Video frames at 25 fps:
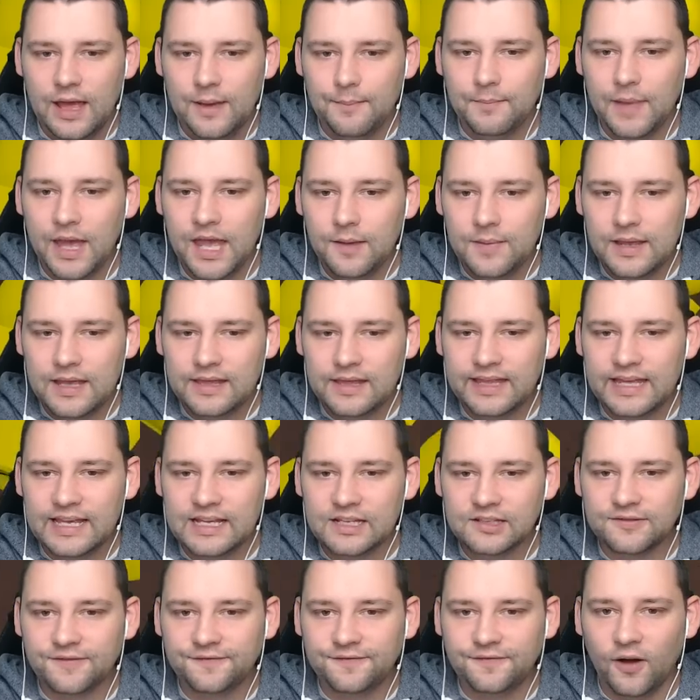Maybe
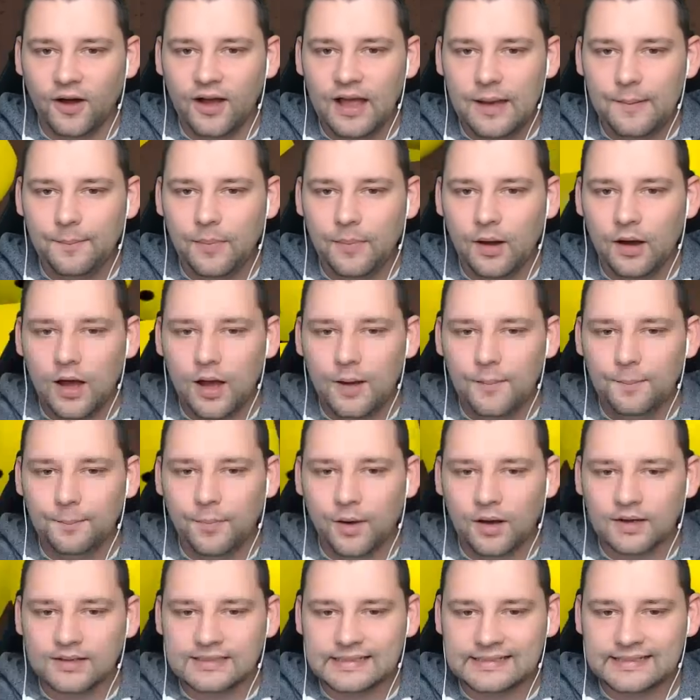these fire um,
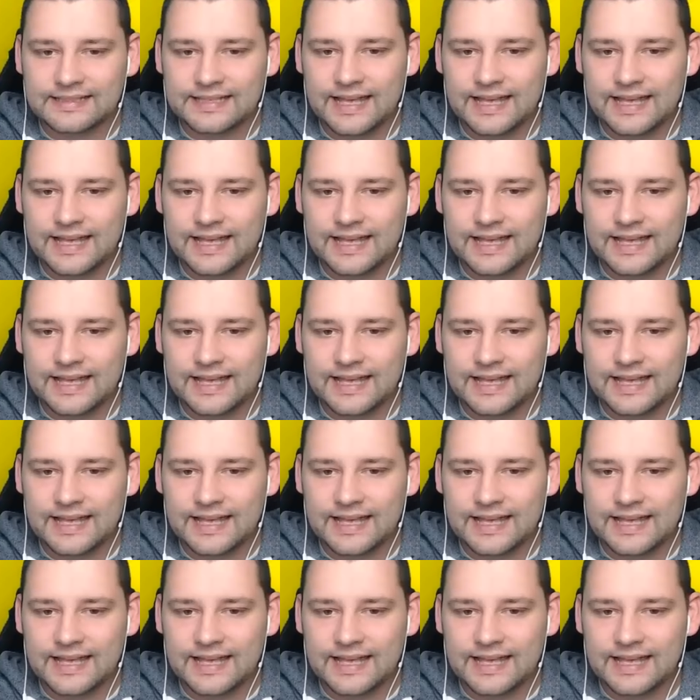boxes